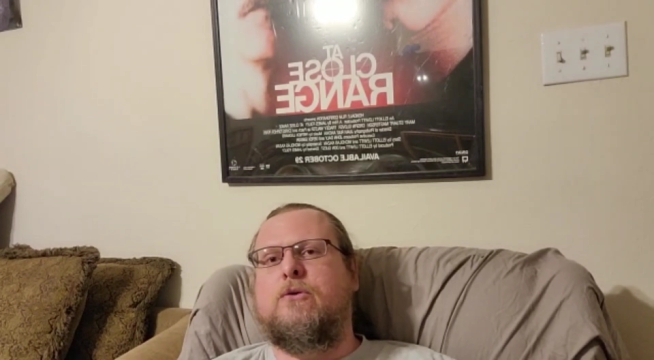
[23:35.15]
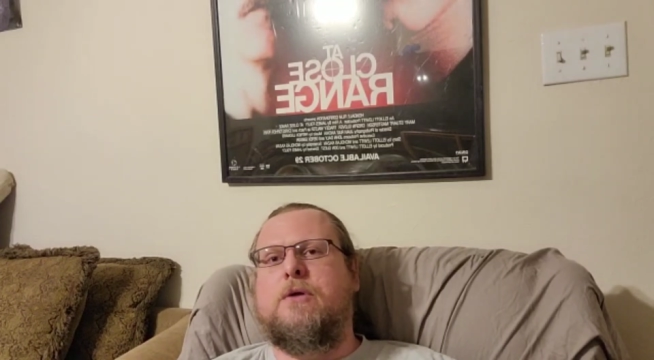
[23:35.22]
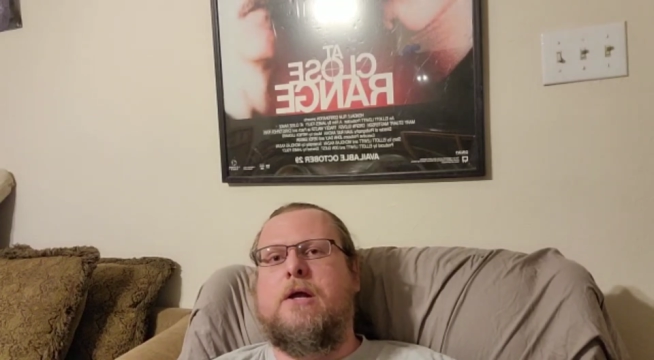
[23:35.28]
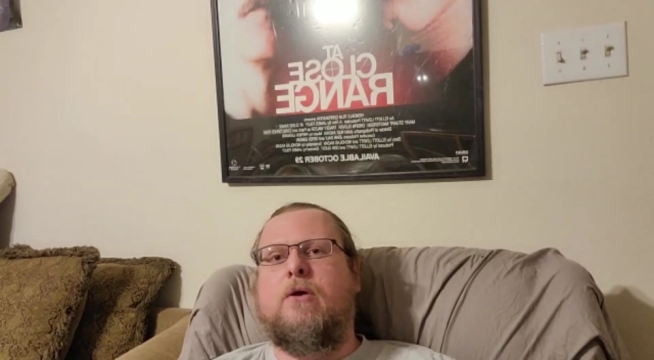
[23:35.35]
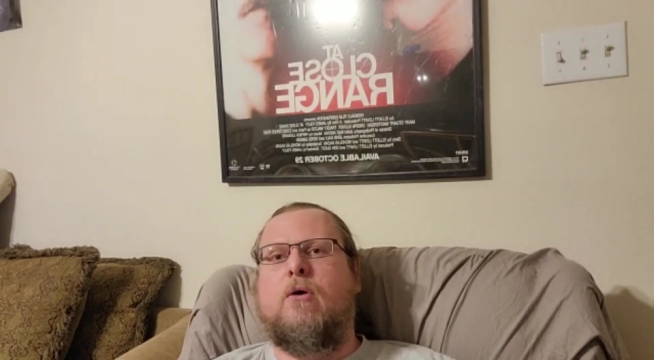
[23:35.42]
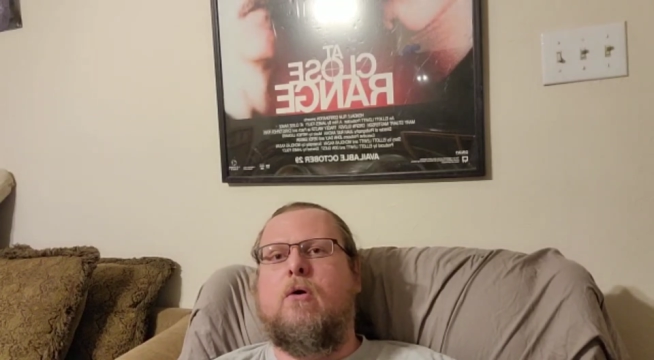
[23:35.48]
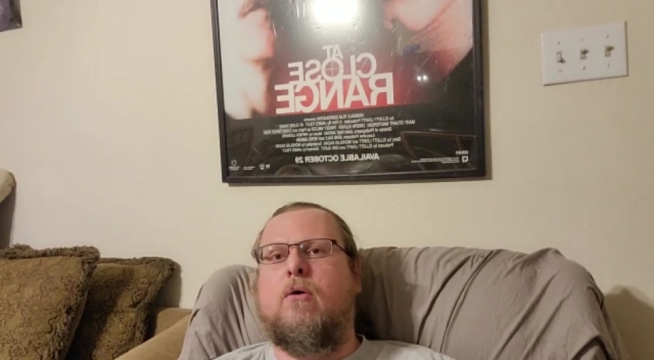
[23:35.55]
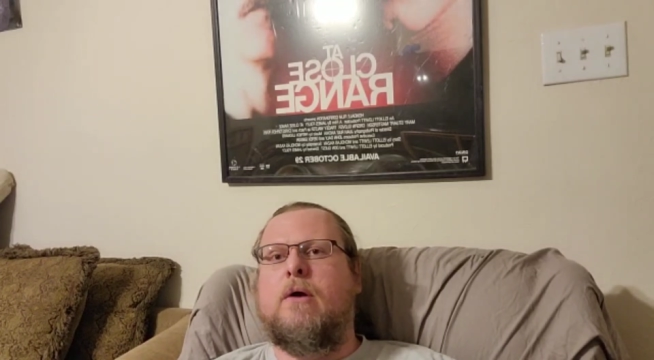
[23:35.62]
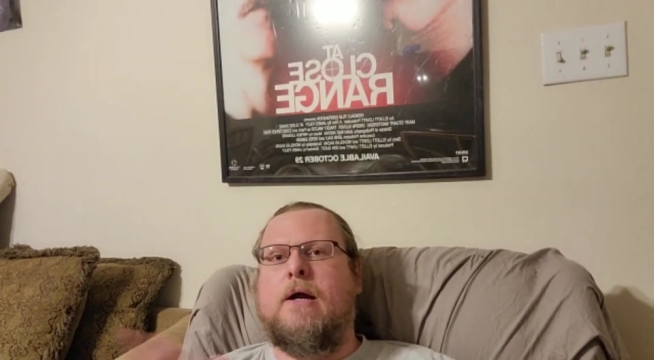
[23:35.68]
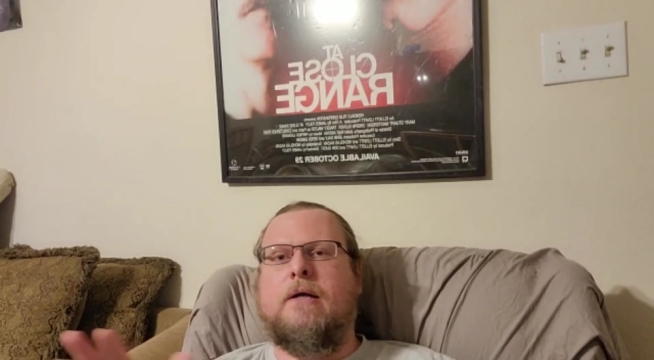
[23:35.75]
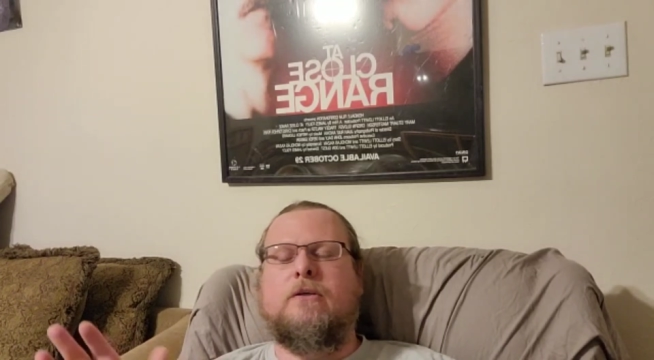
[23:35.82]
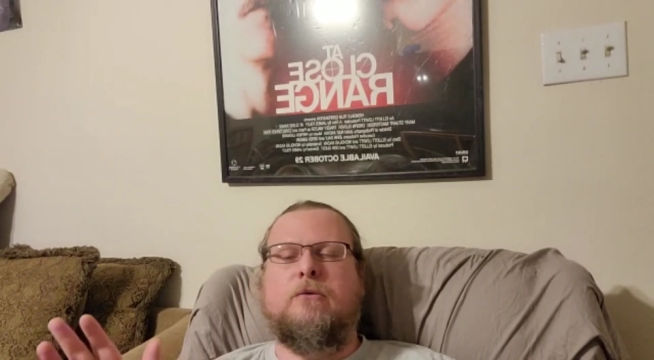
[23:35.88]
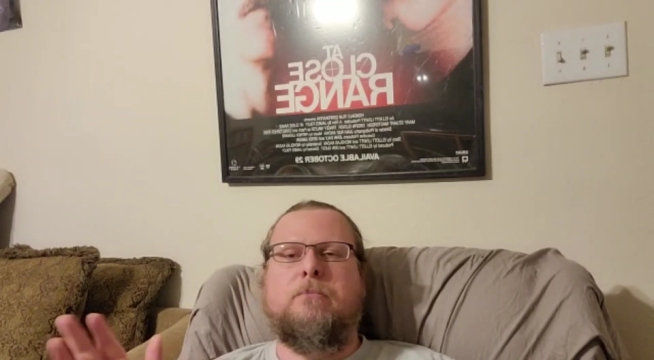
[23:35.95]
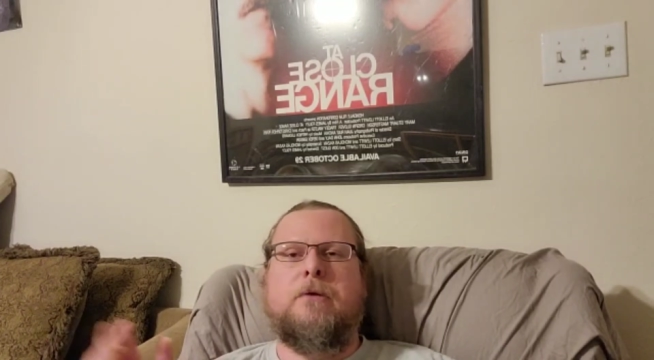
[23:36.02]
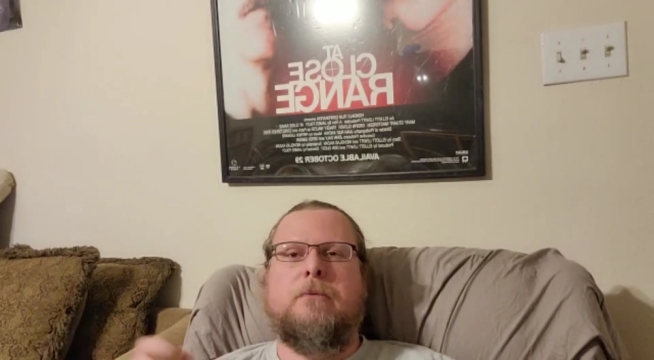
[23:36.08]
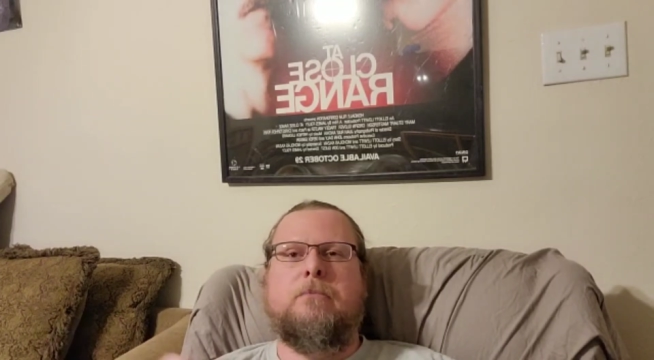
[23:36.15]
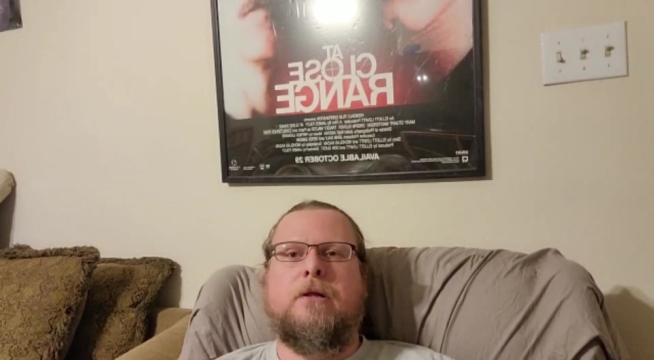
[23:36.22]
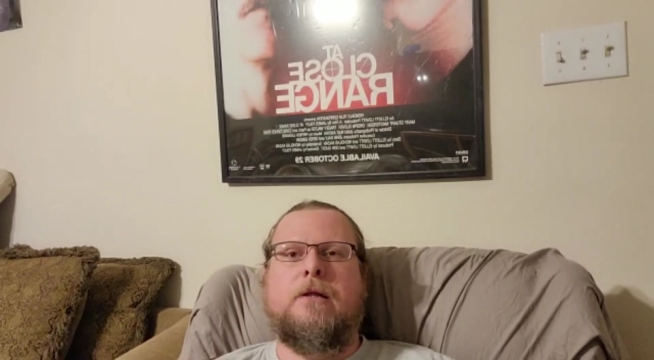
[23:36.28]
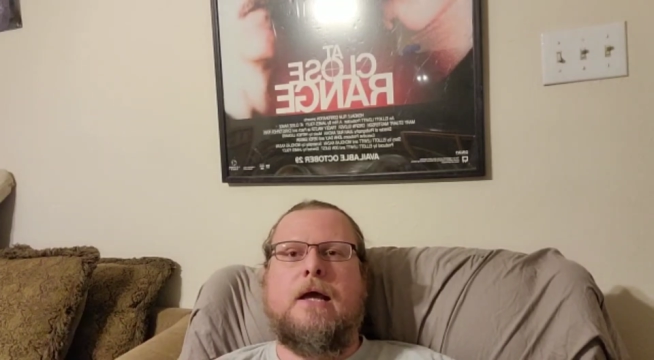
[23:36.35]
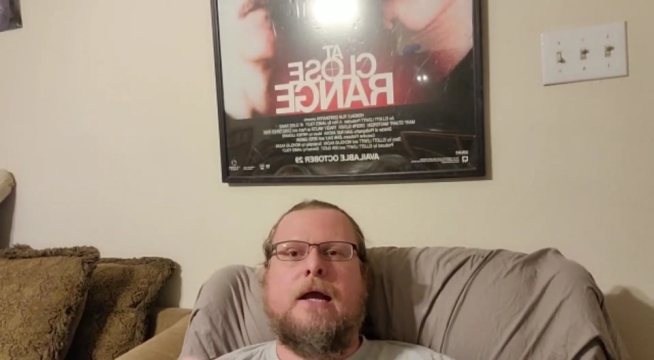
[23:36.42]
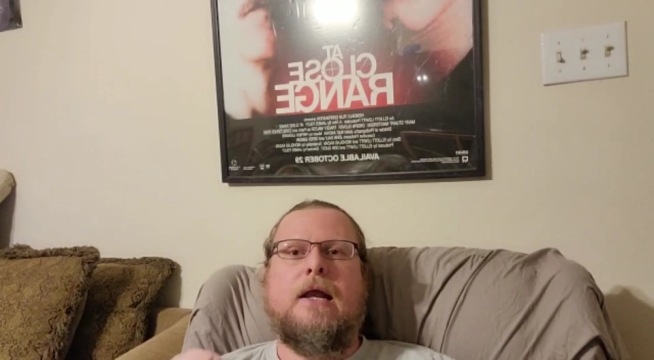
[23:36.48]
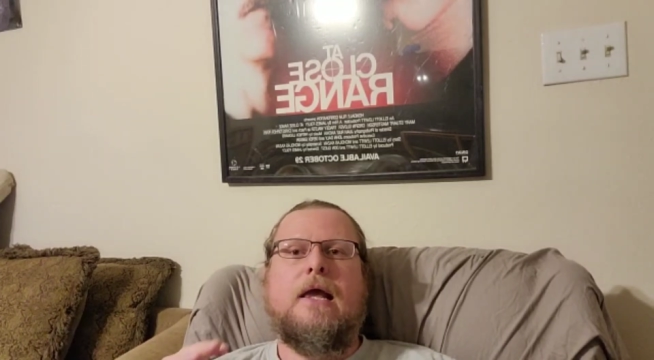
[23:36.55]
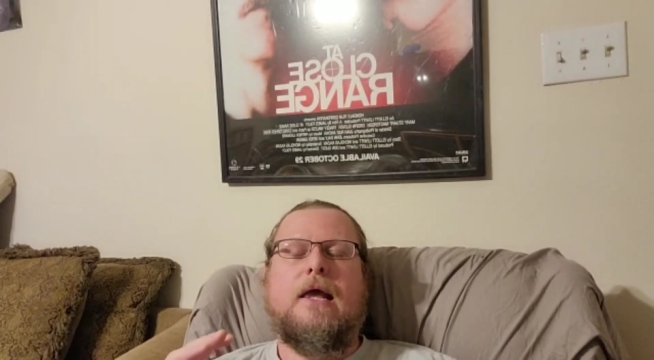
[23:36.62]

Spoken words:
You had all kinds of people in that.